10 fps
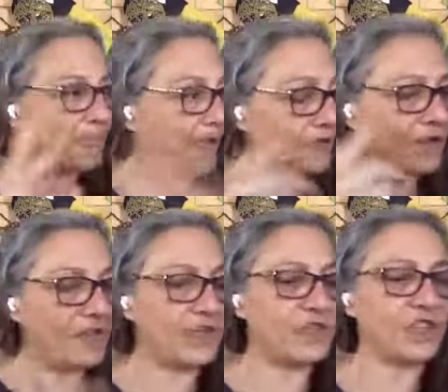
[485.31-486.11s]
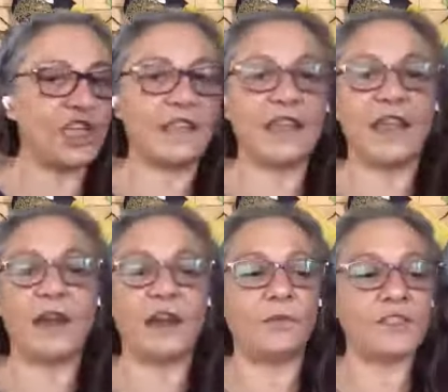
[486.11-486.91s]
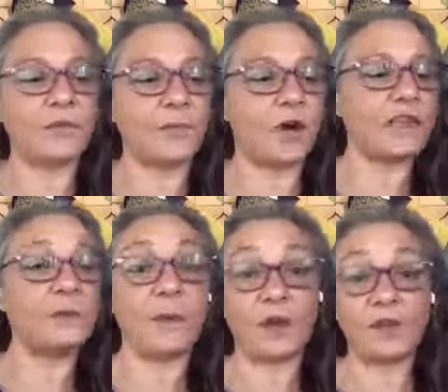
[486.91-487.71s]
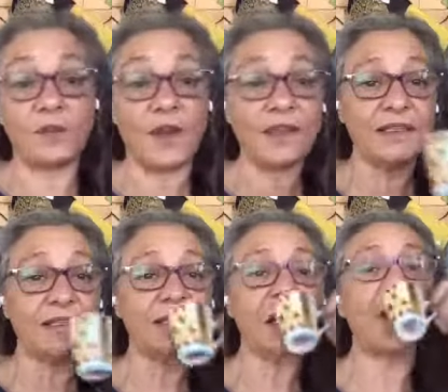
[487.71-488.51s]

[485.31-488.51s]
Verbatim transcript: everything is shared there it was surprised both of us